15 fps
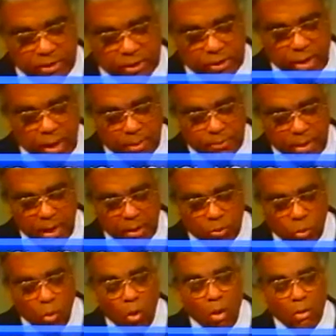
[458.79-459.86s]
stopped at
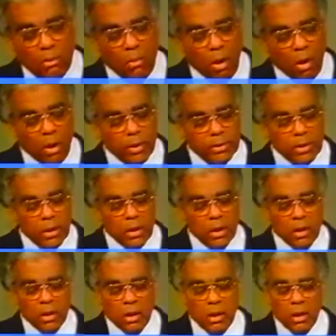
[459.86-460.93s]
Walmart
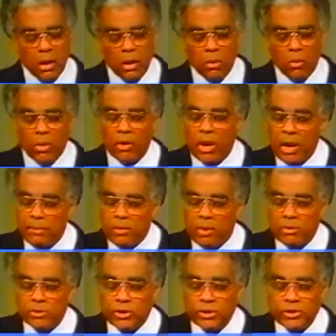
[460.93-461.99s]
where I
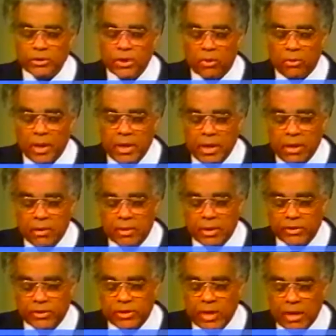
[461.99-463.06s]
purchased a radio
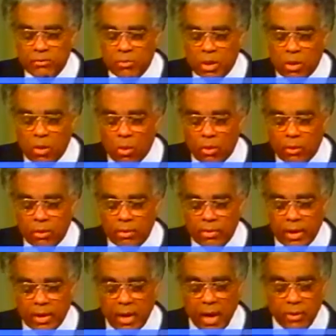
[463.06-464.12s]
cassette recorder
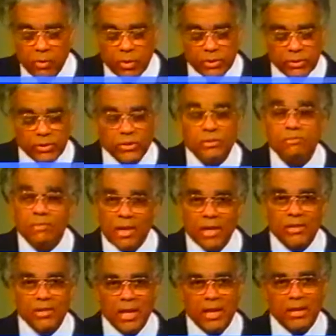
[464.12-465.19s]
that I was
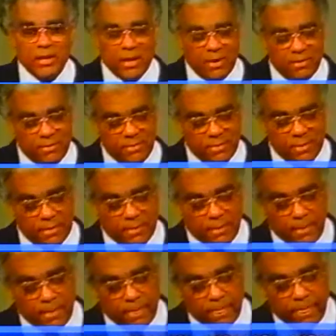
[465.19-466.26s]
in need of.
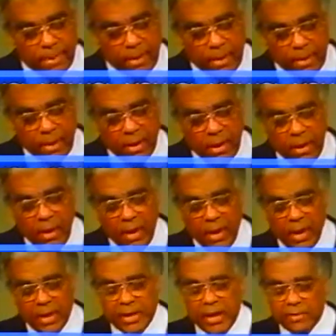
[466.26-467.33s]

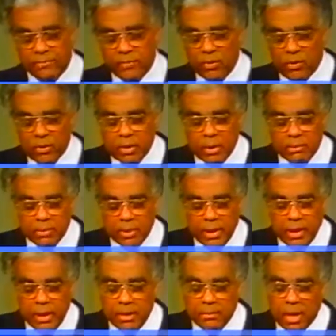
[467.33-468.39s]
And after
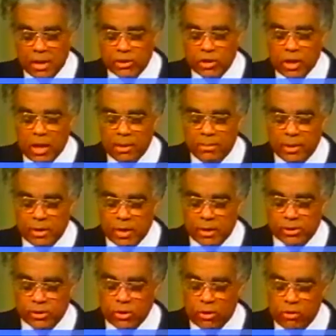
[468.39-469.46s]
completing my shopping
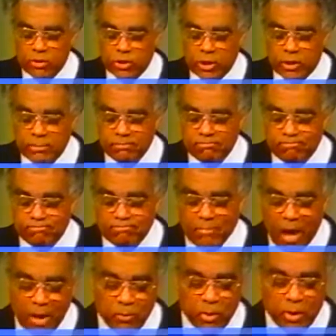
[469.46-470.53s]
excursion,
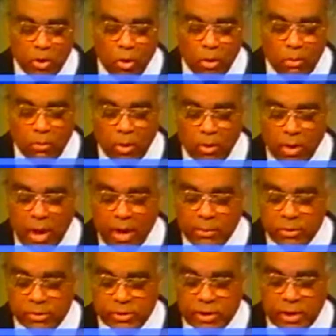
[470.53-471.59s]
I went home where I
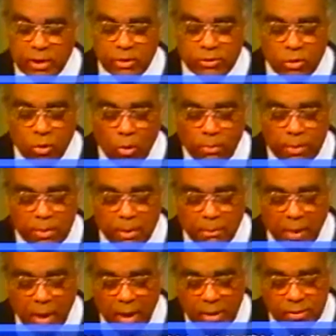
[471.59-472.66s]
proceeded to open the
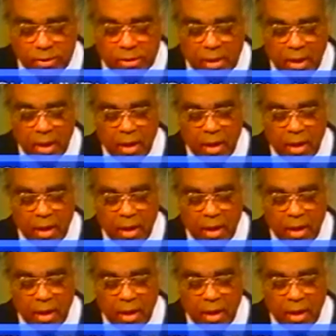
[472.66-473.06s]
box